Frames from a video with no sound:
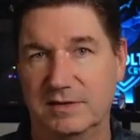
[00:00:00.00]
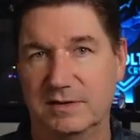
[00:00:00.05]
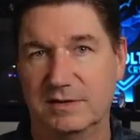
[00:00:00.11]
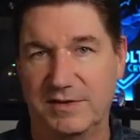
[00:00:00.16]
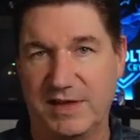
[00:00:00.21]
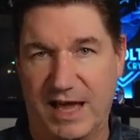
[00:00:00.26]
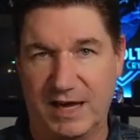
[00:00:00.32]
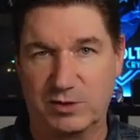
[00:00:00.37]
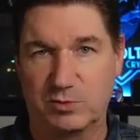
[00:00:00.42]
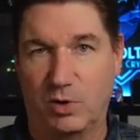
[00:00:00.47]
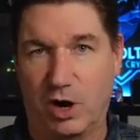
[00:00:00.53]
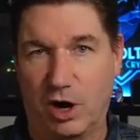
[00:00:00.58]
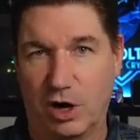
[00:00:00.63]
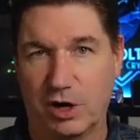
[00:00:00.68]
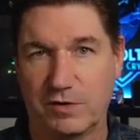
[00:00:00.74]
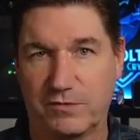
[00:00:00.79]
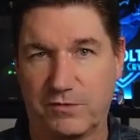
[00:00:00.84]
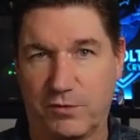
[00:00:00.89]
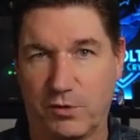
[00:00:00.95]
the actual
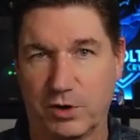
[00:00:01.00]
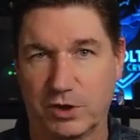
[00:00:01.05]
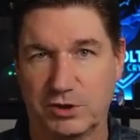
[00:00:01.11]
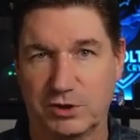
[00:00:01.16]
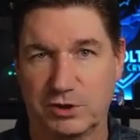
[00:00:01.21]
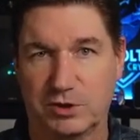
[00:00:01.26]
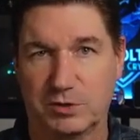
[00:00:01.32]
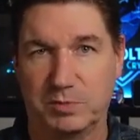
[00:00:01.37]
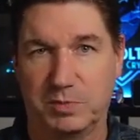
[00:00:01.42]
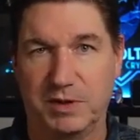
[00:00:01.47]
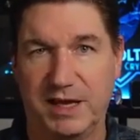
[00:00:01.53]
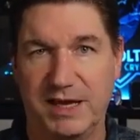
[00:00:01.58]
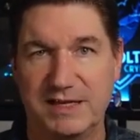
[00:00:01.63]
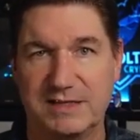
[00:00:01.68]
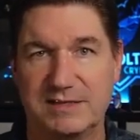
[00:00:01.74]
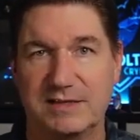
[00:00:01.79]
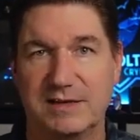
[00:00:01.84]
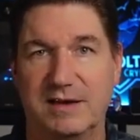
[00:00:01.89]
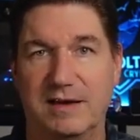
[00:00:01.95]
hard fork took
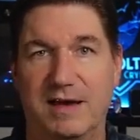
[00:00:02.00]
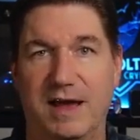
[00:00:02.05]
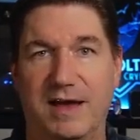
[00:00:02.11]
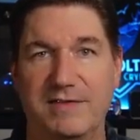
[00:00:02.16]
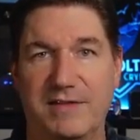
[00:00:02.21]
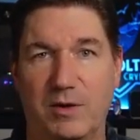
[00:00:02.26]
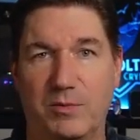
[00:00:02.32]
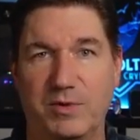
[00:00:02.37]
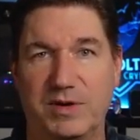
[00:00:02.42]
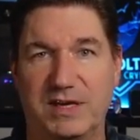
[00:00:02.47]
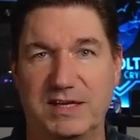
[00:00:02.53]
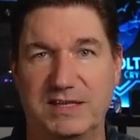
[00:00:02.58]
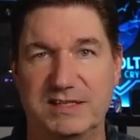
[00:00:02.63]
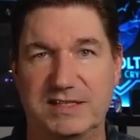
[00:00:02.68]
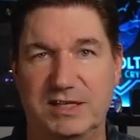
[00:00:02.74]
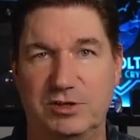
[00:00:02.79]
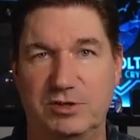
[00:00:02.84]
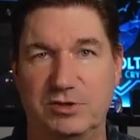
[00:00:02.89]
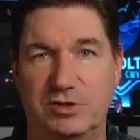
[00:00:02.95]
place, and then we
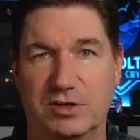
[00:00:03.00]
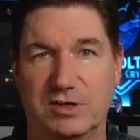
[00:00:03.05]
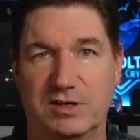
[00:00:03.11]
continued to